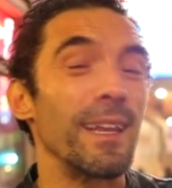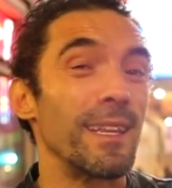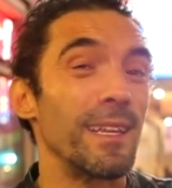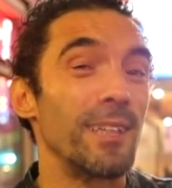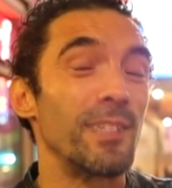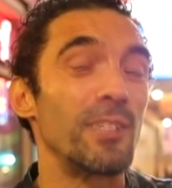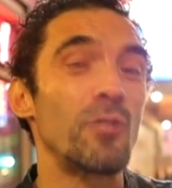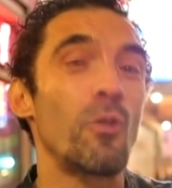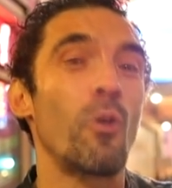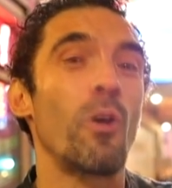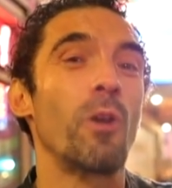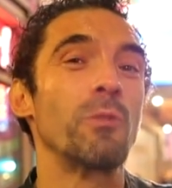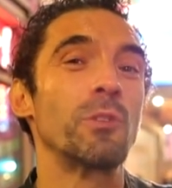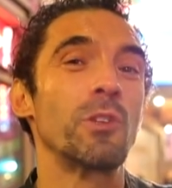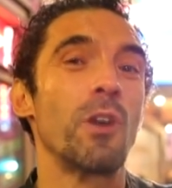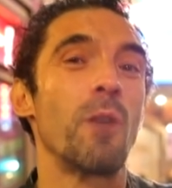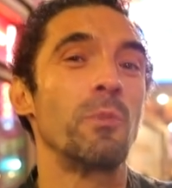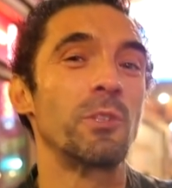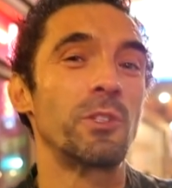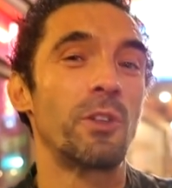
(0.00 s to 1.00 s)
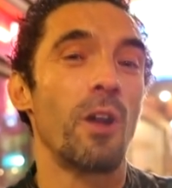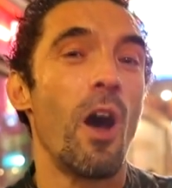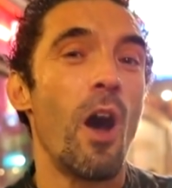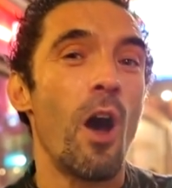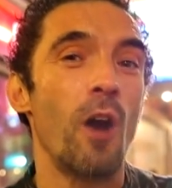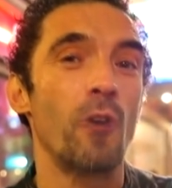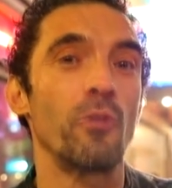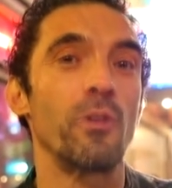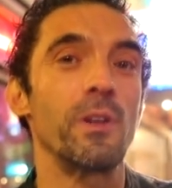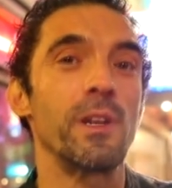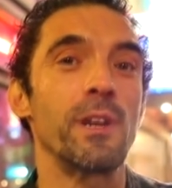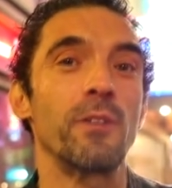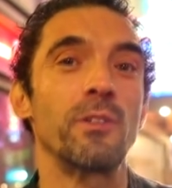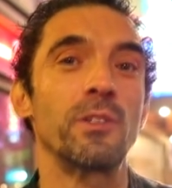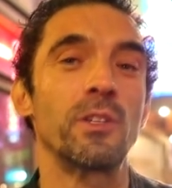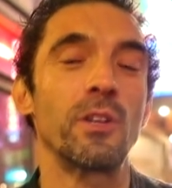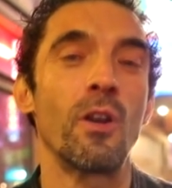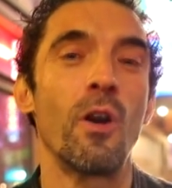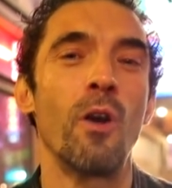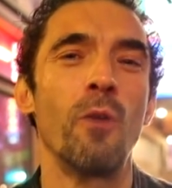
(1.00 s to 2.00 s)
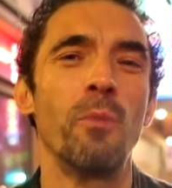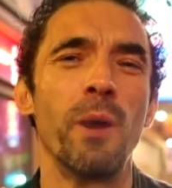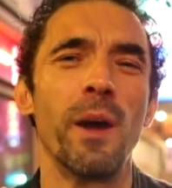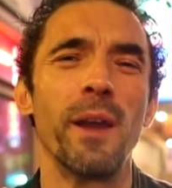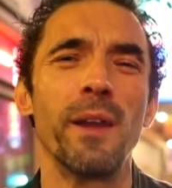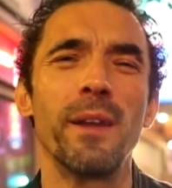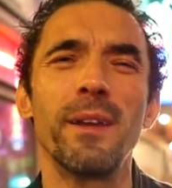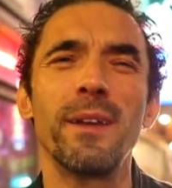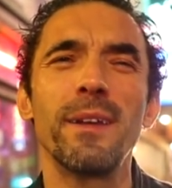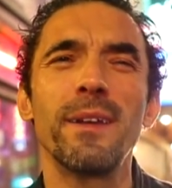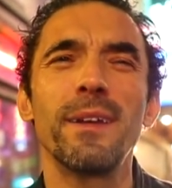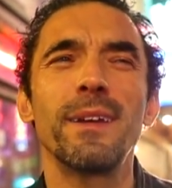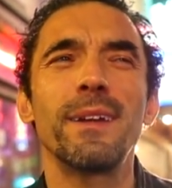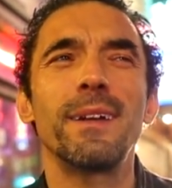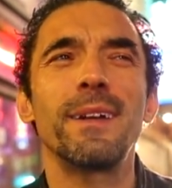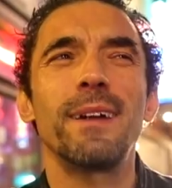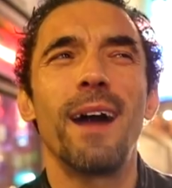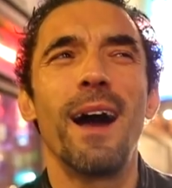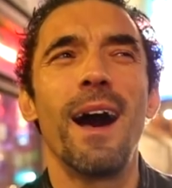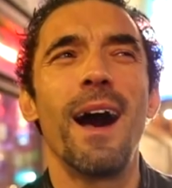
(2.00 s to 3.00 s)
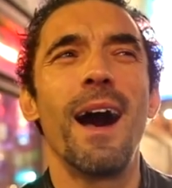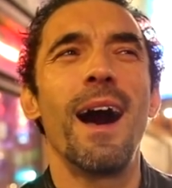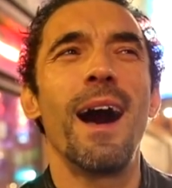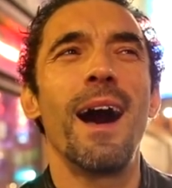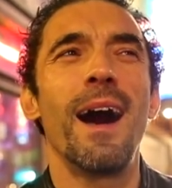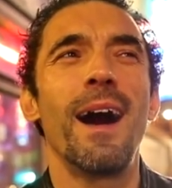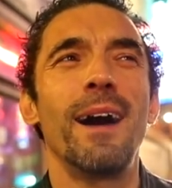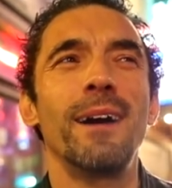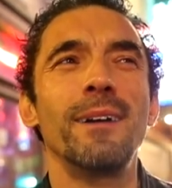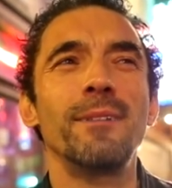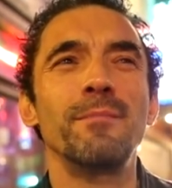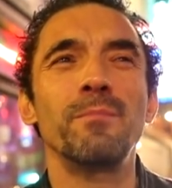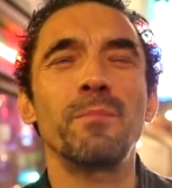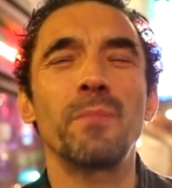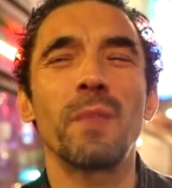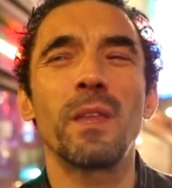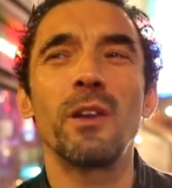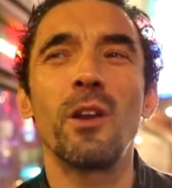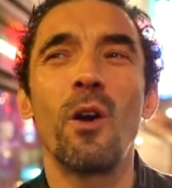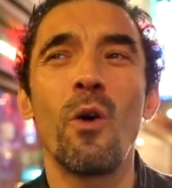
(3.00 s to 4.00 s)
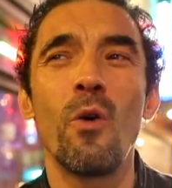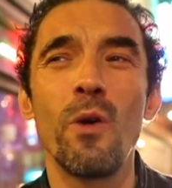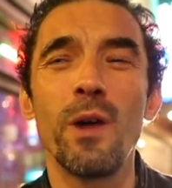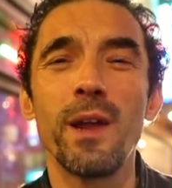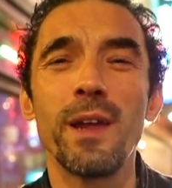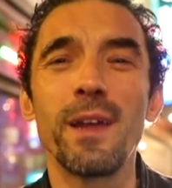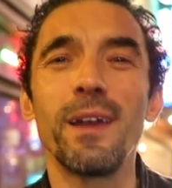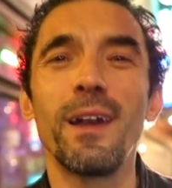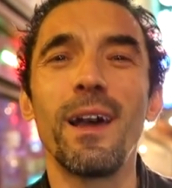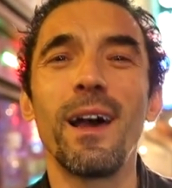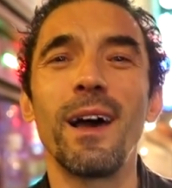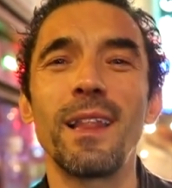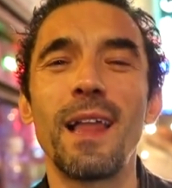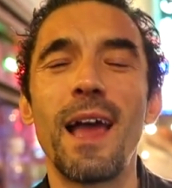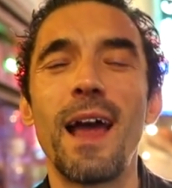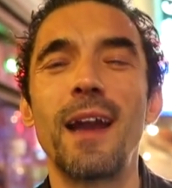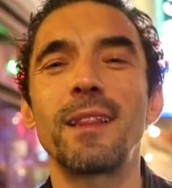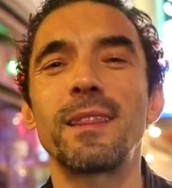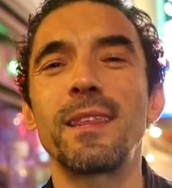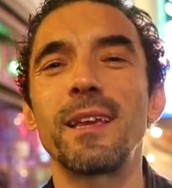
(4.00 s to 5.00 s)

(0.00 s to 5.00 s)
this story was almost 100 years ago, but uh, knowing a lot